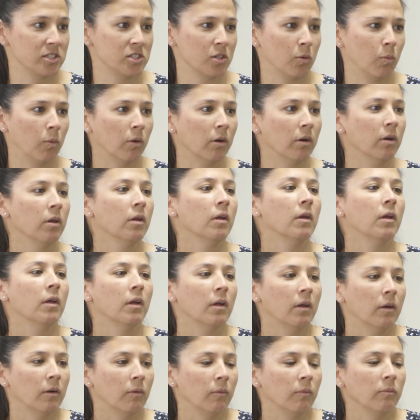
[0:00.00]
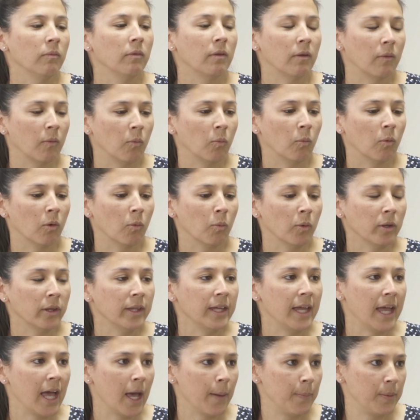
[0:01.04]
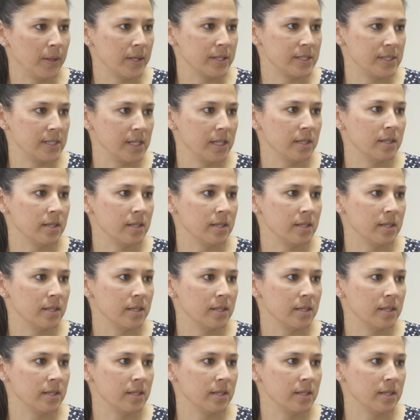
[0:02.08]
So we're really happy to see